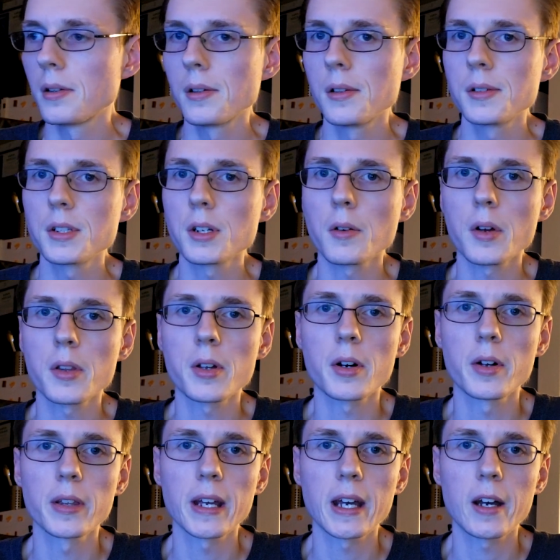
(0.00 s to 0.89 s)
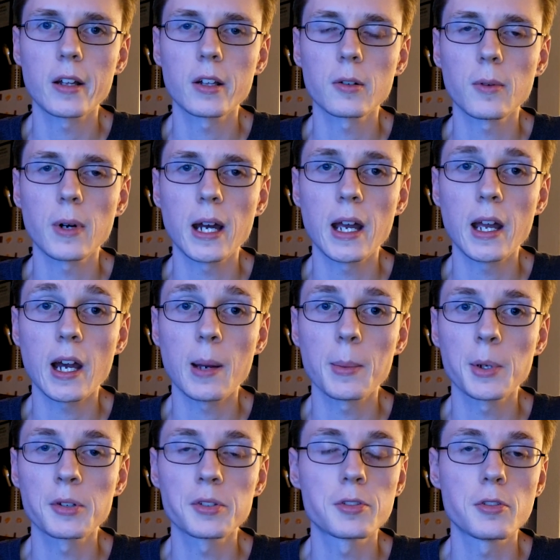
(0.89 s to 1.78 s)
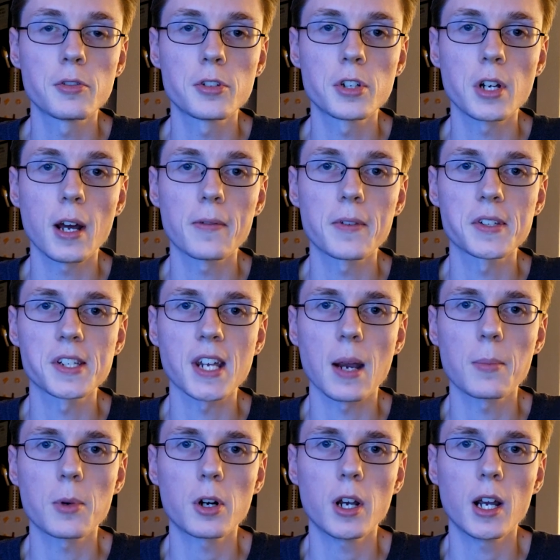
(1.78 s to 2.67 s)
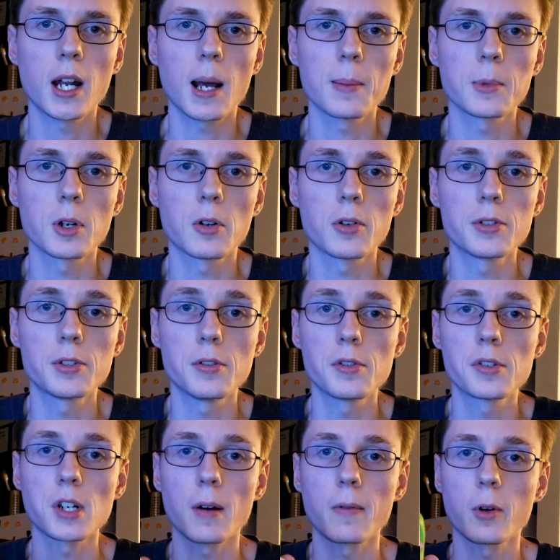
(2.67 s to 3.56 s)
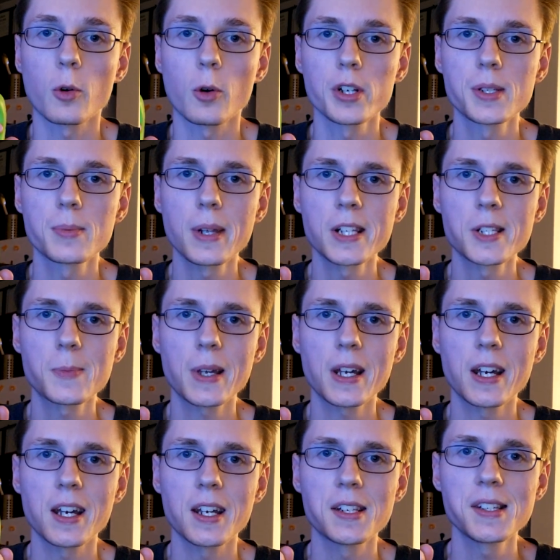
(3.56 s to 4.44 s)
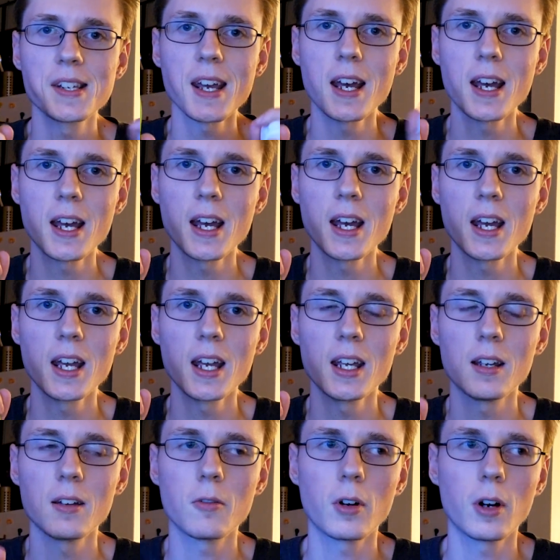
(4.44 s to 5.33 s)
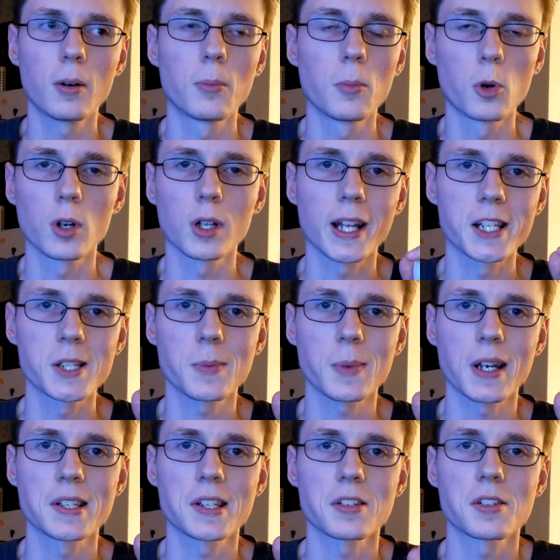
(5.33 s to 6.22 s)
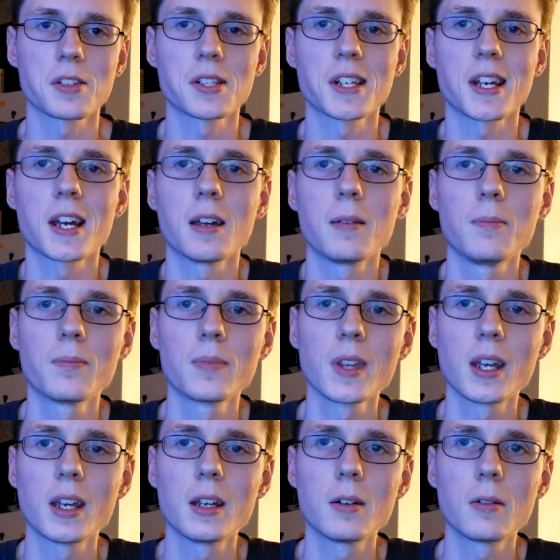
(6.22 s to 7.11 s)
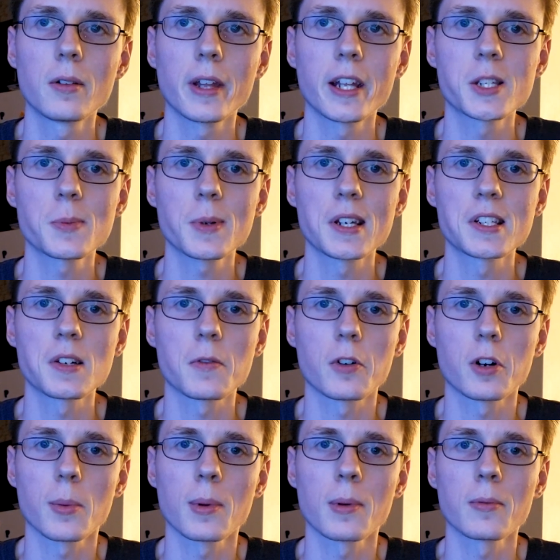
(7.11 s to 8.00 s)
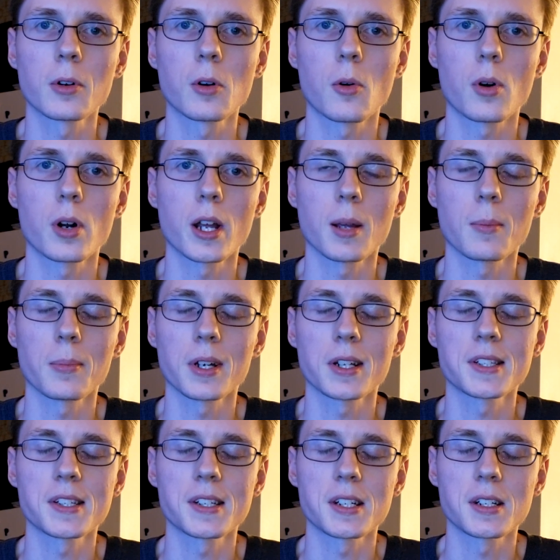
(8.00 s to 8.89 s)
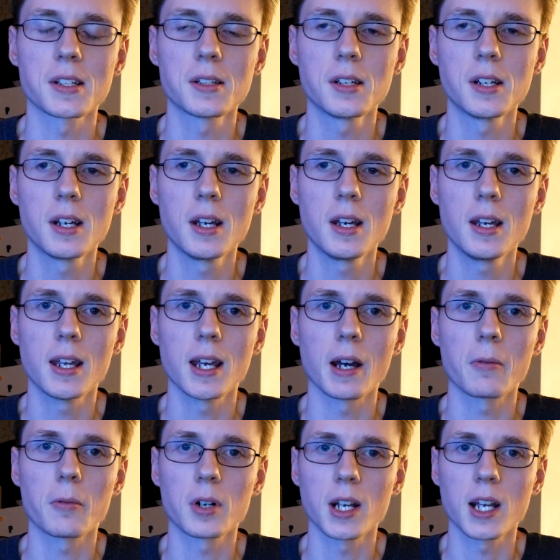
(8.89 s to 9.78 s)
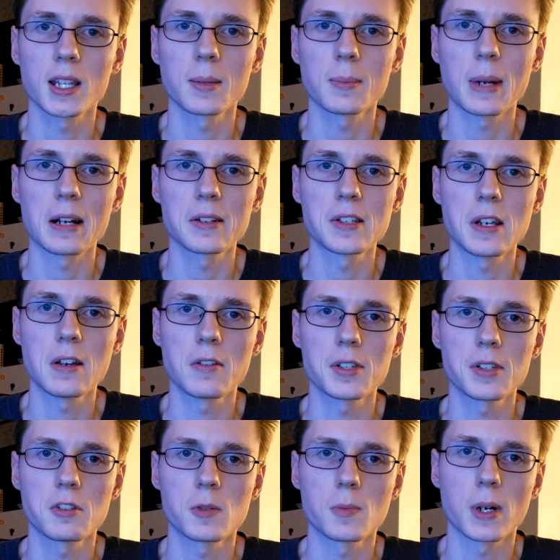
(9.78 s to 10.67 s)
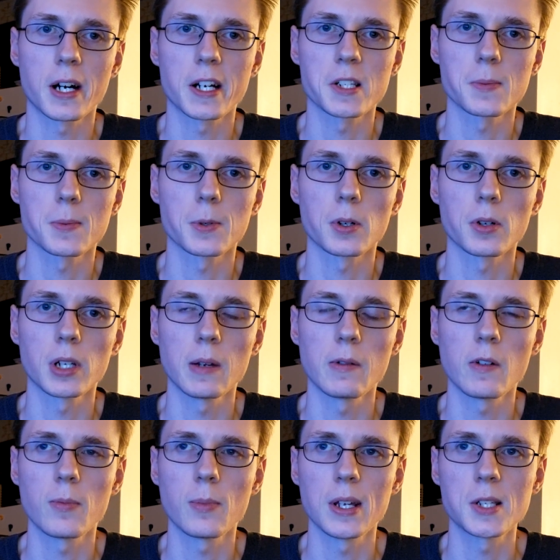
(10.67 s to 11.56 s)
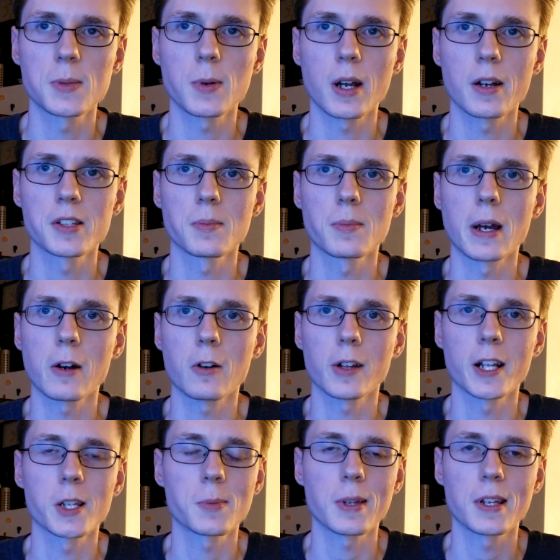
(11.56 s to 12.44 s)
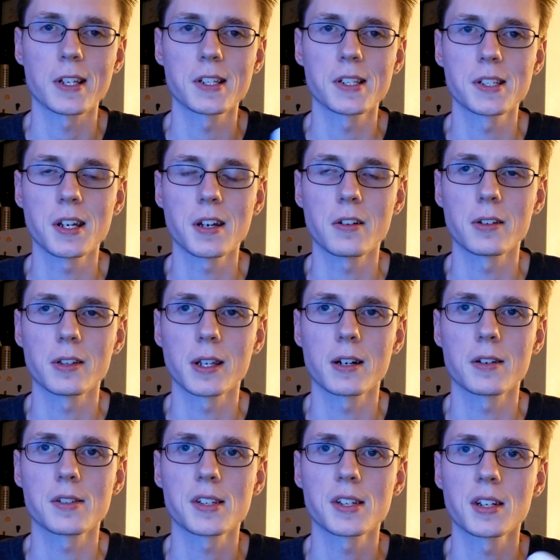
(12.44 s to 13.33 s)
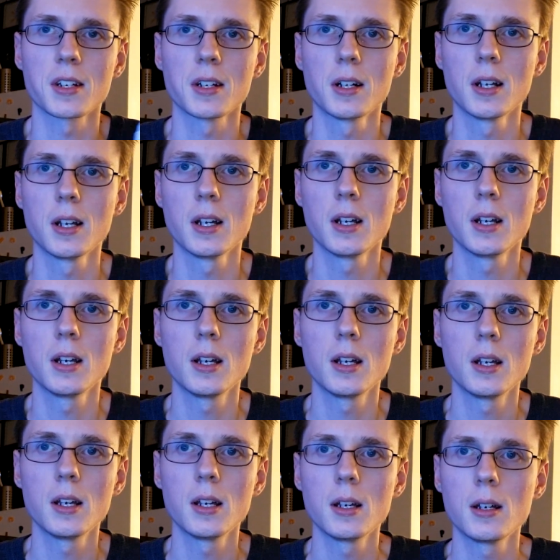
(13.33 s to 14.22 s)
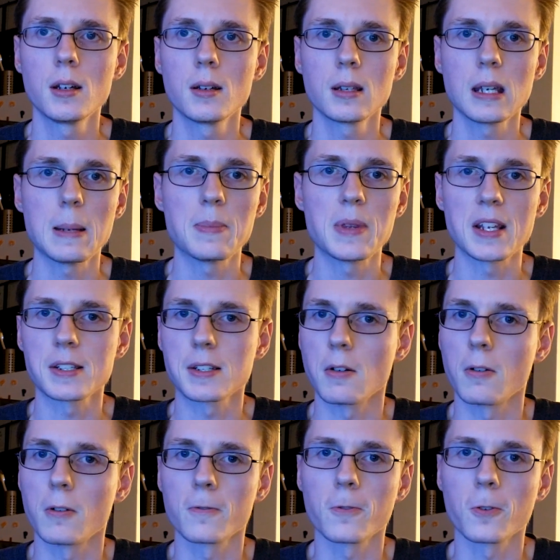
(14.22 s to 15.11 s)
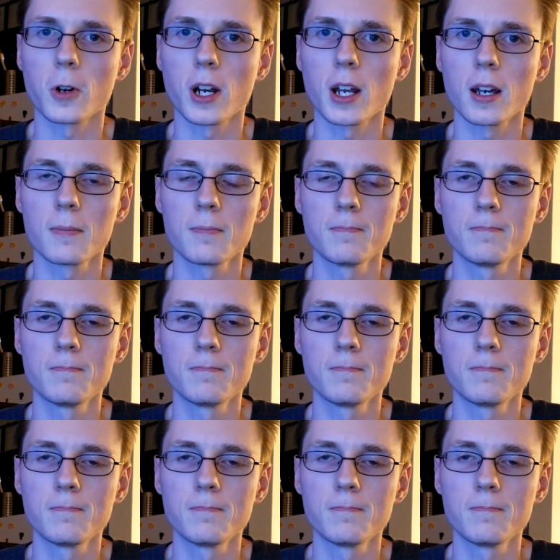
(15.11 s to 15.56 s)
So with all that out of the way, I'm going to shut off this camera and I'm going to start recording some Let's Plays. Yay! Well, more Let's Plays, I should say. Let's Plays I've already been recording, but yeah, I want to get them out to you as soon as possible, even if it means putting out some micro Let's Plays here and there to keep things going for you.